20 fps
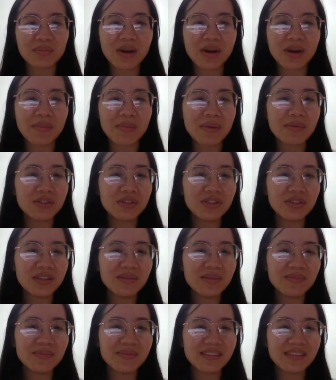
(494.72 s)
Prime membership.
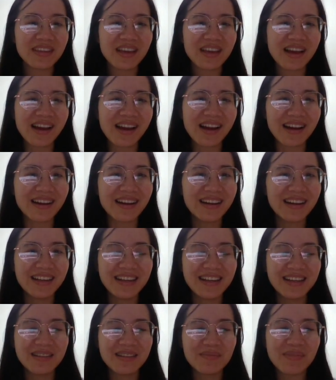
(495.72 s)
Yeah,
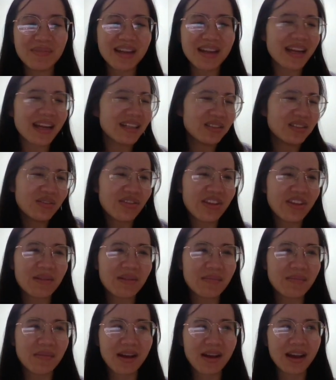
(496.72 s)
but I don't
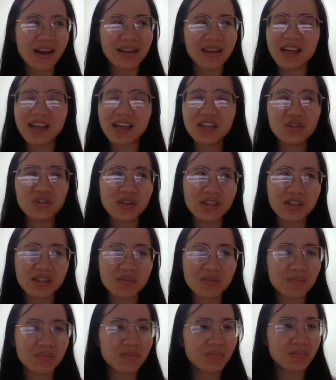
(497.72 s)
think my English
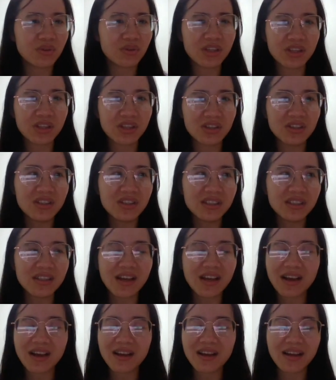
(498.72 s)
is pretty good.
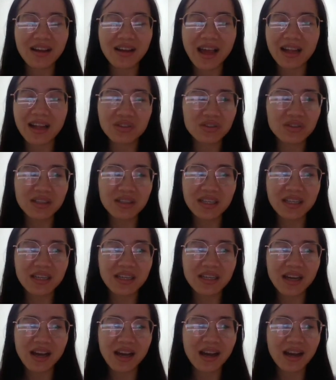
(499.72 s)

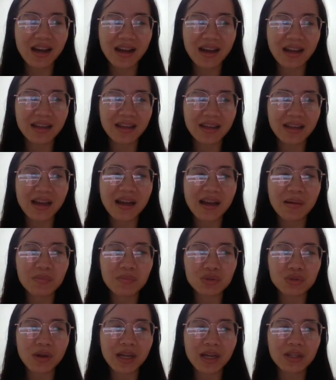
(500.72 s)
Actually,
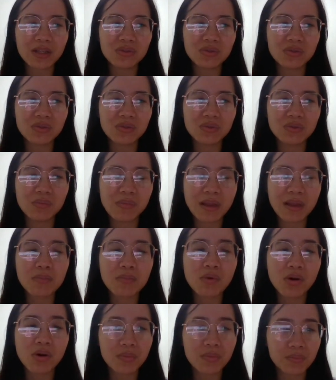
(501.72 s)
I'm trying to make
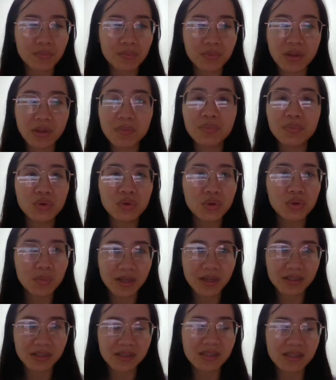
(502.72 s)
more
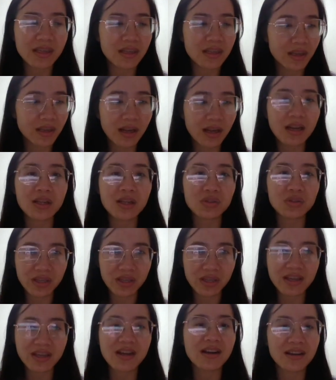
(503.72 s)
improvements in English
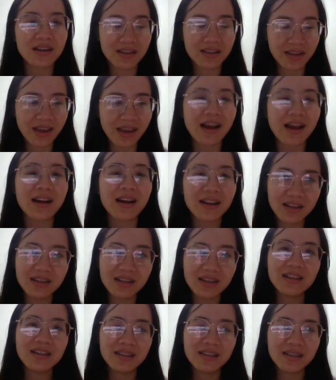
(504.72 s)
here. Yeah,
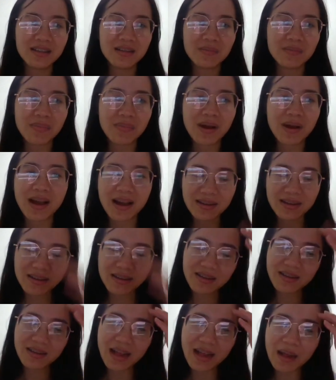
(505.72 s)
but
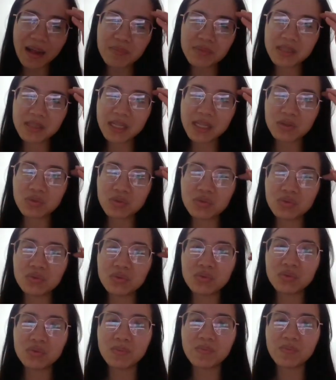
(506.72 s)
I'm stick
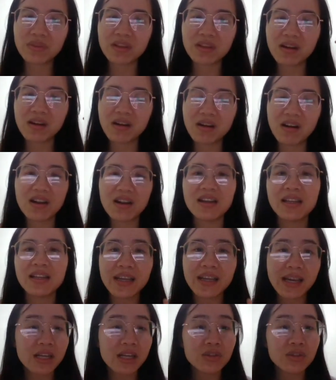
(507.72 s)
to learning
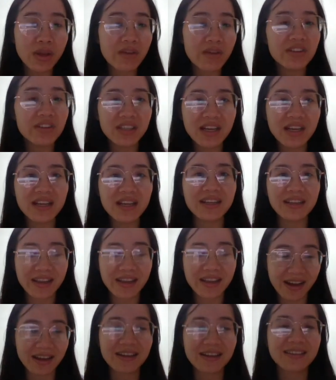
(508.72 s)
English every day.
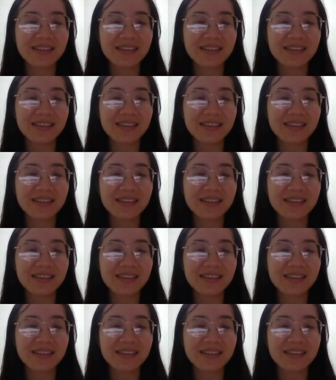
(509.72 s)
Yeah,